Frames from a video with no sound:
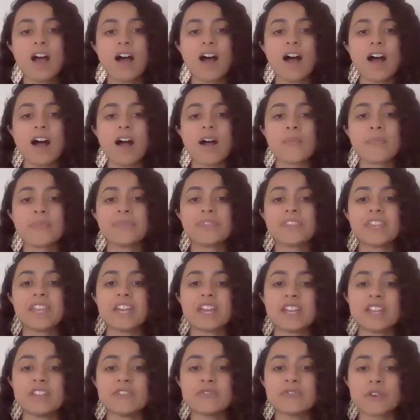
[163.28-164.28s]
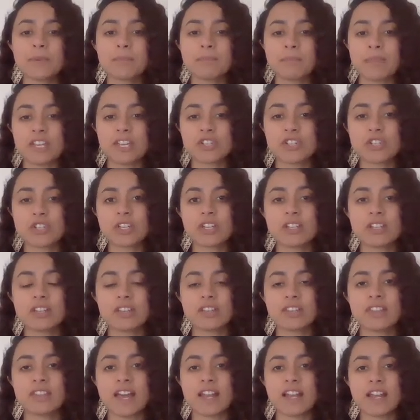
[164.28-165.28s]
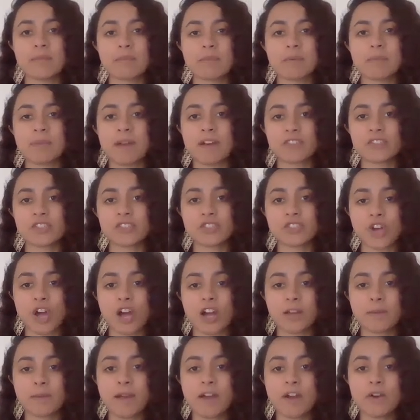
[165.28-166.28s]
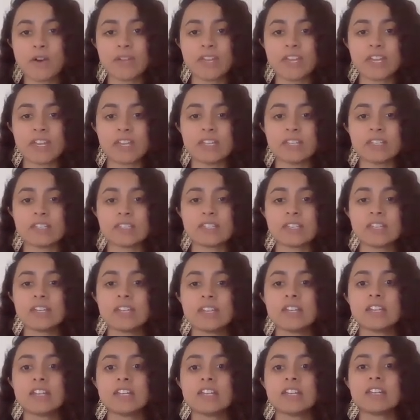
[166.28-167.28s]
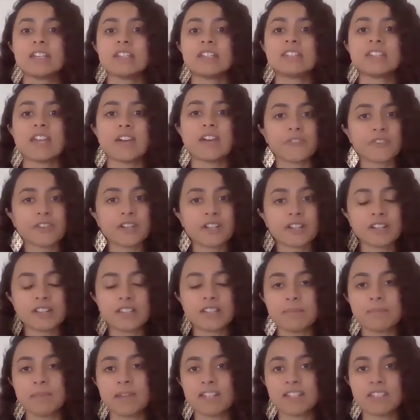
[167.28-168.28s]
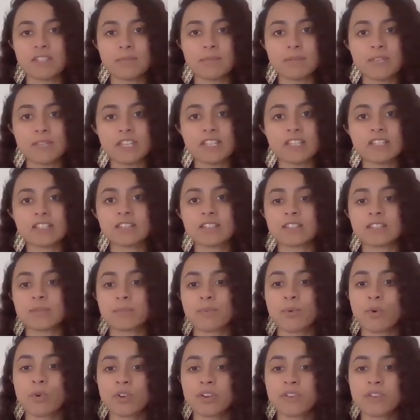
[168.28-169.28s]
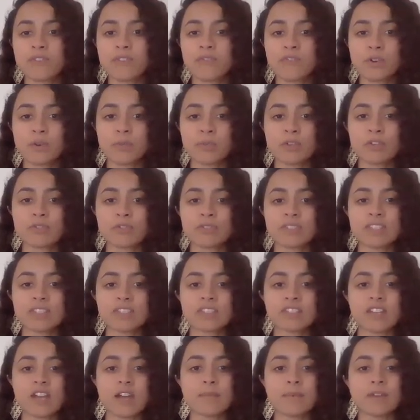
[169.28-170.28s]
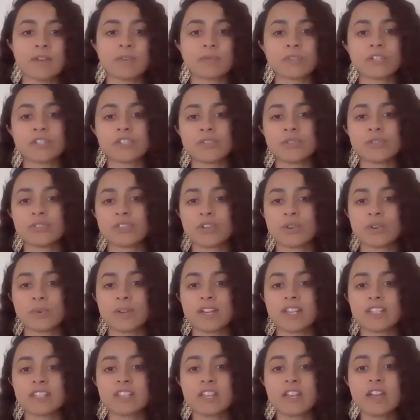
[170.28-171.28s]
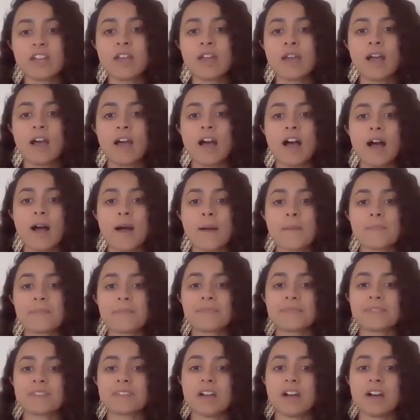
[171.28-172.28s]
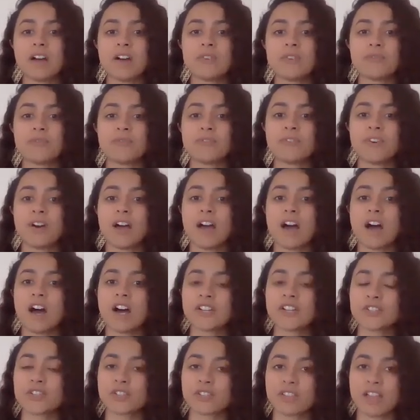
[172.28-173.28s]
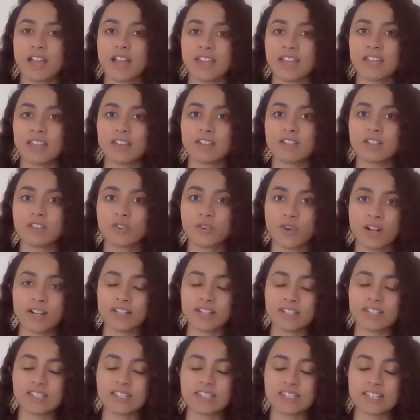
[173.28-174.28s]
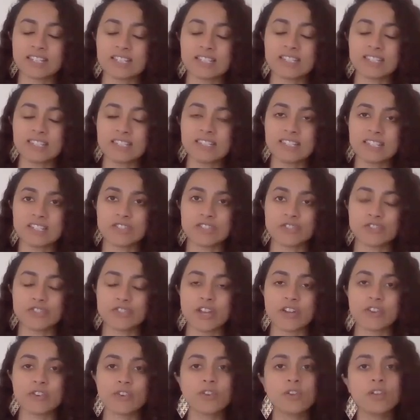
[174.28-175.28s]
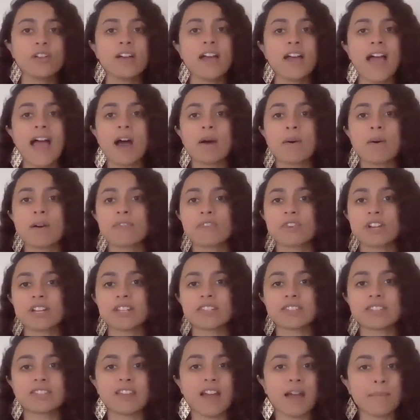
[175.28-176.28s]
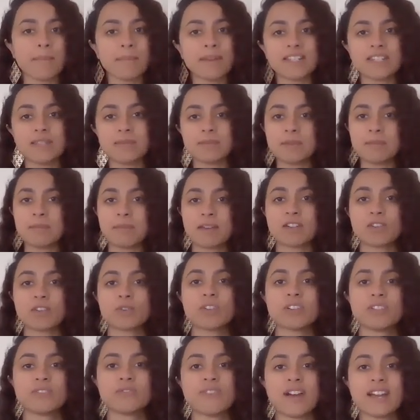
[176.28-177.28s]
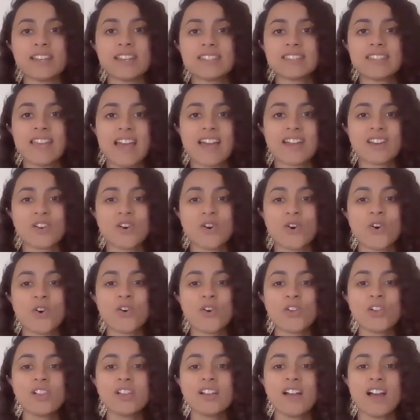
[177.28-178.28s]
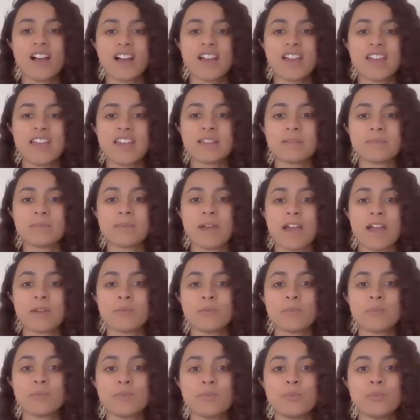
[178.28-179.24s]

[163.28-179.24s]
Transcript: The information that I'm about to talk about is definitely meant to be supportive of your immune system and reduce your risk of underlying chronic diseases in general. However, it's not meant to be medical advice at all. And I